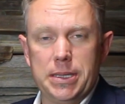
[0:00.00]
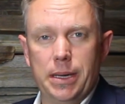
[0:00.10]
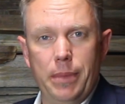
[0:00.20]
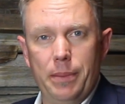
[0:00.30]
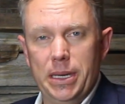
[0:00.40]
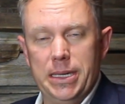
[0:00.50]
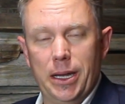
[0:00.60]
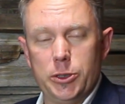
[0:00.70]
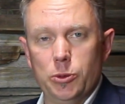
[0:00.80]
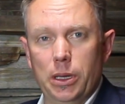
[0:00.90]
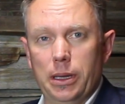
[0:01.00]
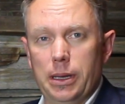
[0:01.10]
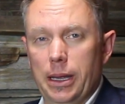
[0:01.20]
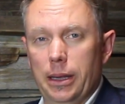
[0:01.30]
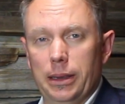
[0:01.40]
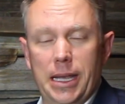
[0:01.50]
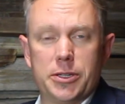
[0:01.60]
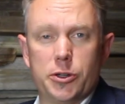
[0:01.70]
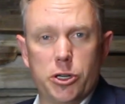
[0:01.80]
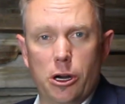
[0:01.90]
it's an amendment down to a
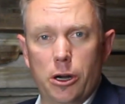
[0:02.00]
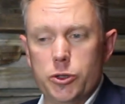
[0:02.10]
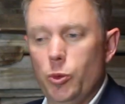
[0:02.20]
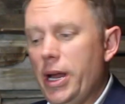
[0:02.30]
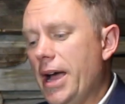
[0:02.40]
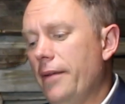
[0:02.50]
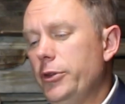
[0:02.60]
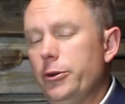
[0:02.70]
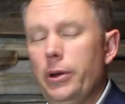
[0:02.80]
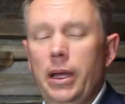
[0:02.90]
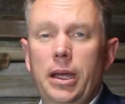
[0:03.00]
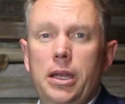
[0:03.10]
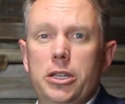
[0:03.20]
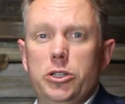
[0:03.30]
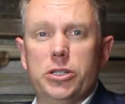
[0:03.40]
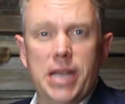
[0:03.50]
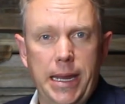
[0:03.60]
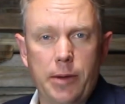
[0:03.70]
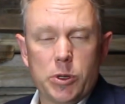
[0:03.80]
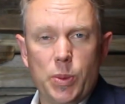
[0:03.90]
lesser charge, what have you, you're
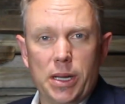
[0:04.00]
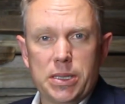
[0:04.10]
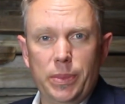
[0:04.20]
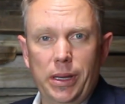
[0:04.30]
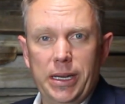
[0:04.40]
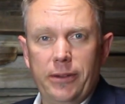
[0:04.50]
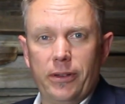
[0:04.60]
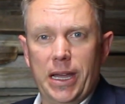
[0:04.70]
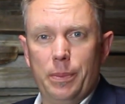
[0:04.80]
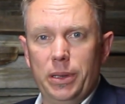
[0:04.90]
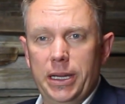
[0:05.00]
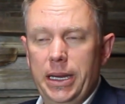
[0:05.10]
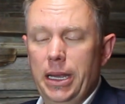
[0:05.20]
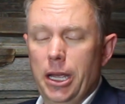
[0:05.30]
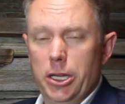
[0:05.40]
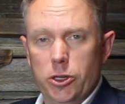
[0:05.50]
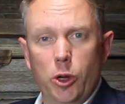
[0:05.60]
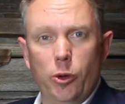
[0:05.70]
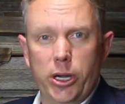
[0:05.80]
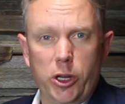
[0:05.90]
taking responsibility for that plea. You're
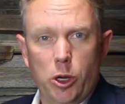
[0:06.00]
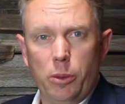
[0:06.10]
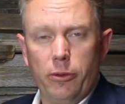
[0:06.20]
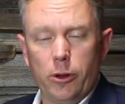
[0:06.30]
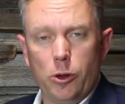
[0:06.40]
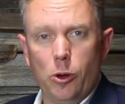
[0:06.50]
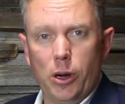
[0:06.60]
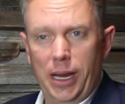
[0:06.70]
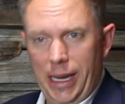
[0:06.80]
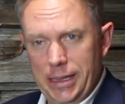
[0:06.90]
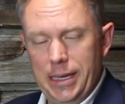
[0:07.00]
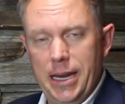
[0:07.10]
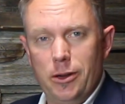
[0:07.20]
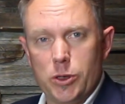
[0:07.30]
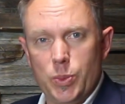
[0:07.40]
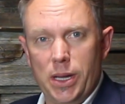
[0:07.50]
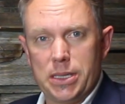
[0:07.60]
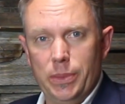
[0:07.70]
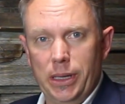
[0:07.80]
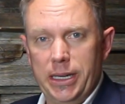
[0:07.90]
going to go before the court and take
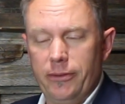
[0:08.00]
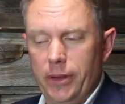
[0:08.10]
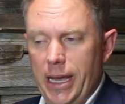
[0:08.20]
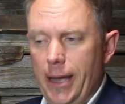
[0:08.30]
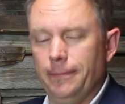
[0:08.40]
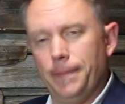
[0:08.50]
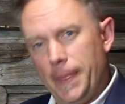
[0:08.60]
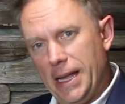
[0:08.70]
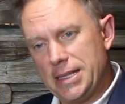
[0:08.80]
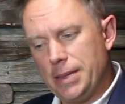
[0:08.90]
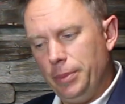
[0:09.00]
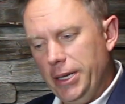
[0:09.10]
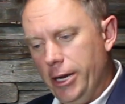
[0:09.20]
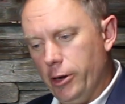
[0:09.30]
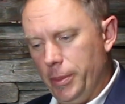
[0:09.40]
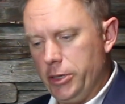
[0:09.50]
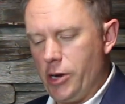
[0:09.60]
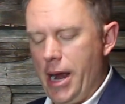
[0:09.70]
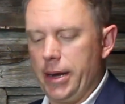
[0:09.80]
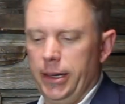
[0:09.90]
responsibility for that. That's the plea agreement
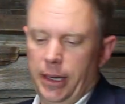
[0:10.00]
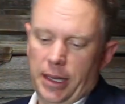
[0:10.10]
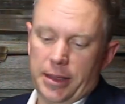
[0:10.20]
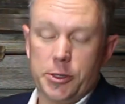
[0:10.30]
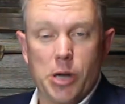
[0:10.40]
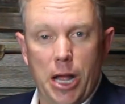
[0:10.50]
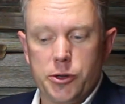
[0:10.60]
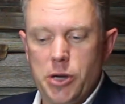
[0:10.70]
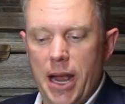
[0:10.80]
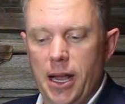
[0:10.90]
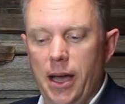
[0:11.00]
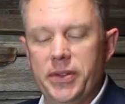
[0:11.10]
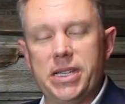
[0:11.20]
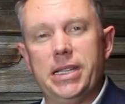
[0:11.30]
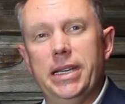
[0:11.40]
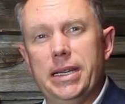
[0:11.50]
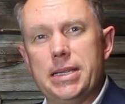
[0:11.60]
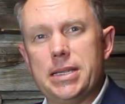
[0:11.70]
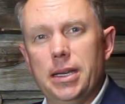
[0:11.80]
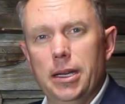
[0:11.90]
track. The trial track obviously is